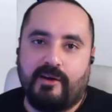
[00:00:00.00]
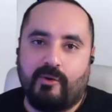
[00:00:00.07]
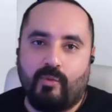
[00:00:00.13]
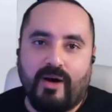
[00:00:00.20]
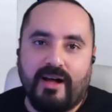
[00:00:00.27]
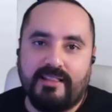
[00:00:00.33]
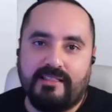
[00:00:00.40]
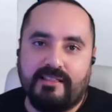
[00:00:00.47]

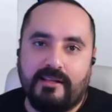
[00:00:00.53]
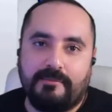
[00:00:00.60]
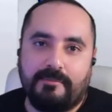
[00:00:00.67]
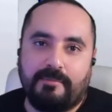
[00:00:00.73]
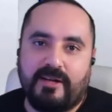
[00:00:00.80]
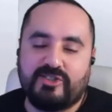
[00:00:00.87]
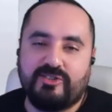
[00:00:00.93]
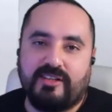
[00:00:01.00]
one
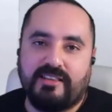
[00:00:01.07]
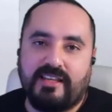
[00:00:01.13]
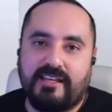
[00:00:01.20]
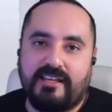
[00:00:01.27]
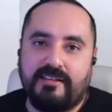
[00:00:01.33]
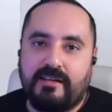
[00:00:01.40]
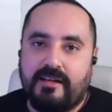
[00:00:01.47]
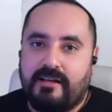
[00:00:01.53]

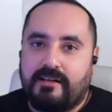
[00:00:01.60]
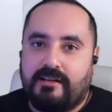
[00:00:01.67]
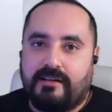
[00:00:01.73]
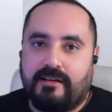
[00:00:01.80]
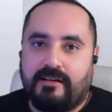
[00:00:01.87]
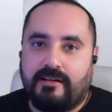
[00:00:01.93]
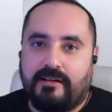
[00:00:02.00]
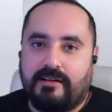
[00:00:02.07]
personally,
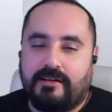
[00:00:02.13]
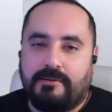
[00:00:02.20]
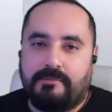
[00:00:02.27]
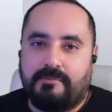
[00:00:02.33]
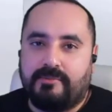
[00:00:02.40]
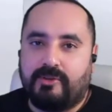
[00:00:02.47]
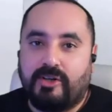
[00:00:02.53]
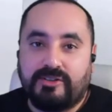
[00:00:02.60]

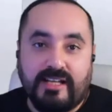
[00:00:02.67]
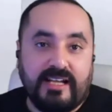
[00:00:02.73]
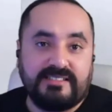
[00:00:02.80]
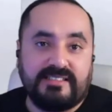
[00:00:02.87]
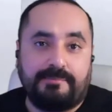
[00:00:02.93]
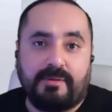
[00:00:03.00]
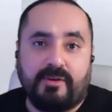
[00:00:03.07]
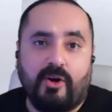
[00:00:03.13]
not
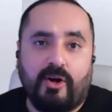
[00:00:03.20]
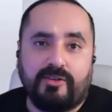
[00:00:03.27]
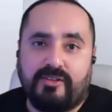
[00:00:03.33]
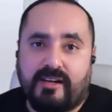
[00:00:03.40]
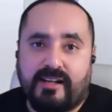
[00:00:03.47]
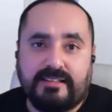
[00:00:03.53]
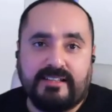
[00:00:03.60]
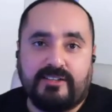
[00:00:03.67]
as a
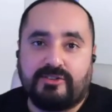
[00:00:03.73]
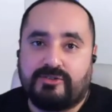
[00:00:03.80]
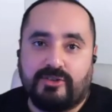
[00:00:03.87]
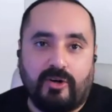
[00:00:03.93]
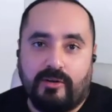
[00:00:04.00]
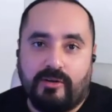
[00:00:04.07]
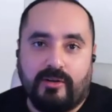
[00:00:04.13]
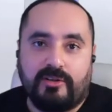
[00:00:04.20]
pre-order and not
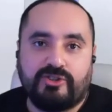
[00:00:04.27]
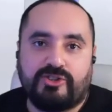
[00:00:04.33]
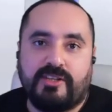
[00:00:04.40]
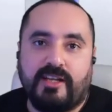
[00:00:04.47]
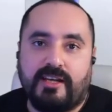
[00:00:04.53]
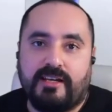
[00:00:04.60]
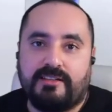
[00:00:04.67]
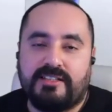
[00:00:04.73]
on launch
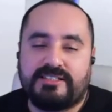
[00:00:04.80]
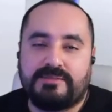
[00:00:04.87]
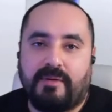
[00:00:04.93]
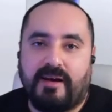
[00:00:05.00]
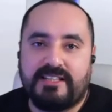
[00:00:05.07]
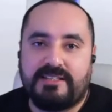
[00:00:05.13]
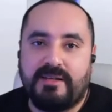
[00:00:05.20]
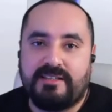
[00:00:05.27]
day,
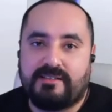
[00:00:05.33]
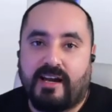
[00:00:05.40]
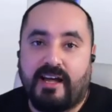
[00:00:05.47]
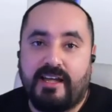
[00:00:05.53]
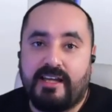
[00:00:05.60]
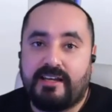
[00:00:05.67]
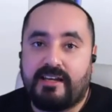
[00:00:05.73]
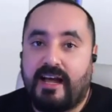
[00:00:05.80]
despite me
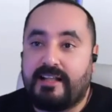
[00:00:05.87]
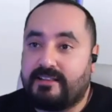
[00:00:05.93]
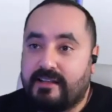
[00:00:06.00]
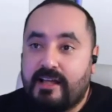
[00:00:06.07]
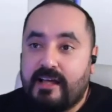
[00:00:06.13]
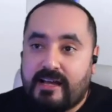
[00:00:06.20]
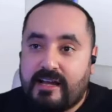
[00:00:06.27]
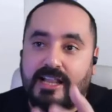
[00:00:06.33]
trying. And
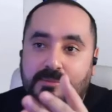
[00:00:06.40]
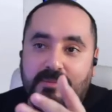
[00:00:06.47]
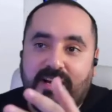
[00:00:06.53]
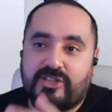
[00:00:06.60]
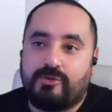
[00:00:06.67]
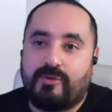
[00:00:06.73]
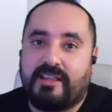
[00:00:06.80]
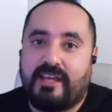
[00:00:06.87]
Callum
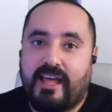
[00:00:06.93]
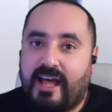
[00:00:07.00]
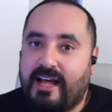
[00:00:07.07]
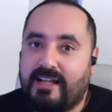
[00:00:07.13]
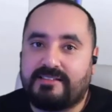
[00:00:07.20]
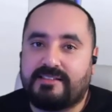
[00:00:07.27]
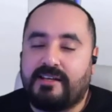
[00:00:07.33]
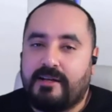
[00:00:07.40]
actually
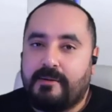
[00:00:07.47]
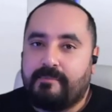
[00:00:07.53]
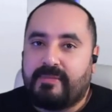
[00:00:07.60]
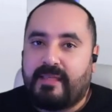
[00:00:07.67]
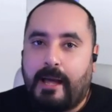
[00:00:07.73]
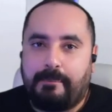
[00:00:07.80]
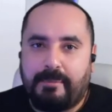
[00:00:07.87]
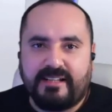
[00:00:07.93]
had
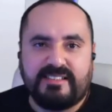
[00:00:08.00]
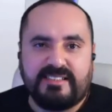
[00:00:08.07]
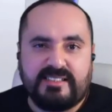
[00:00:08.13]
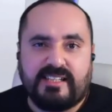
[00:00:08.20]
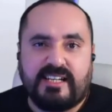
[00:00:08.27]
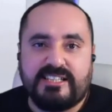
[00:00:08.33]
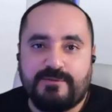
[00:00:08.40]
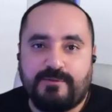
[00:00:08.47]
a pretty
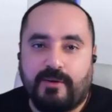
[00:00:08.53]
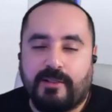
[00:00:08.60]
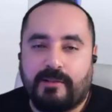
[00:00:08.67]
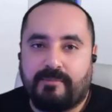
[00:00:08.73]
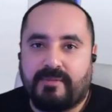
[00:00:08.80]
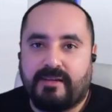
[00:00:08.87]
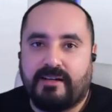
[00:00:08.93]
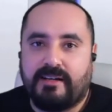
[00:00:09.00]

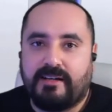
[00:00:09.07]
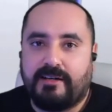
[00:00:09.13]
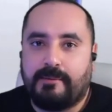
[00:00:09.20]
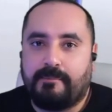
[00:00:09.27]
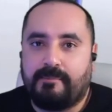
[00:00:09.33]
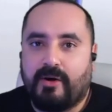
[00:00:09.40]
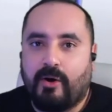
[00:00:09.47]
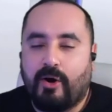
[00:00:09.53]
stressful
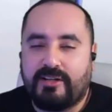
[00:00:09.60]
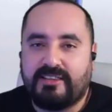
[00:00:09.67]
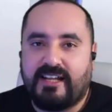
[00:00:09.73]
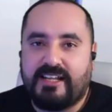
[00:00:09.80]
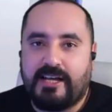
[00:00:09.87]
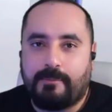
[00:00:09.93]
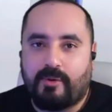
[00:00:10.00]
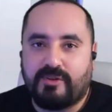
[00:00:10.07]

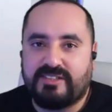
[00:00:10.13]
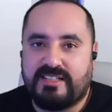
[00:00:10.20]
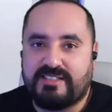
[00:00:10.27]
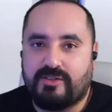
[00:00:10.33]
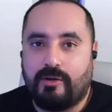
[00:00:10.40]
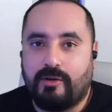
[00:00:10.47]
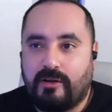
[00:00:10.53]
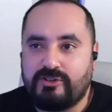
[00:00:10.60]
ordering
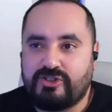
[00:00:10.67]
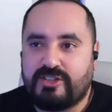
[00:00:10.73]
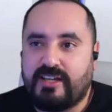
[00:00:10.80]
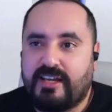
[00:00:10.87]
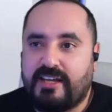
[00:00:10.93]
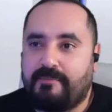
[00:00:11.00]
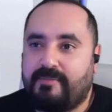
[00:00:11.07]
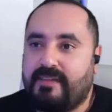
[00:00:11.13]
process on launch
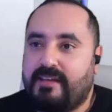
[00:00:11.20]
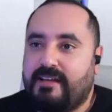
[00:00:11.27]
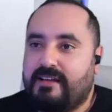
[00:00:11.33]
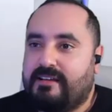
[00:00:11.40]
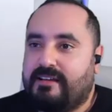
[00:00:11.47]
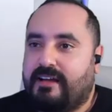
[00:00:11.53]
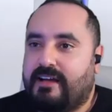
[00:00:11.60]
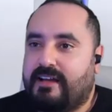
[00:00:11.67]
day,
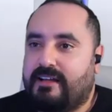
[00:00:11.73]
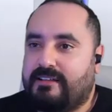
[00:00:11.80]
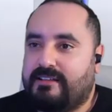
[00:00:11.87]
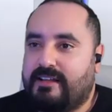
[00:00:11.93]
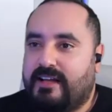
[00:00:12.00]
and